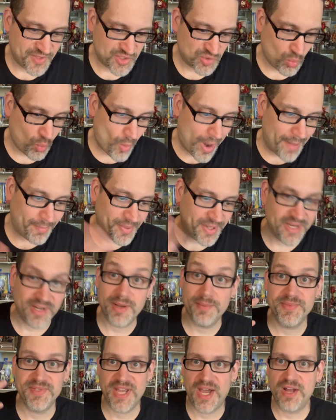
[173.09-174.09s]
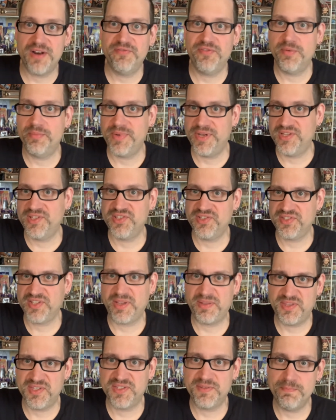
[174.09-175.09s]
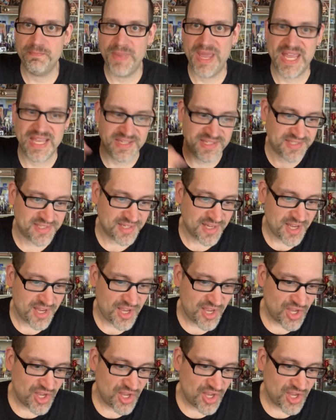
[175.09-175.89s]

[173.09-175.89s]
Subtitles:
This weapon comes out of him and it's like this mace.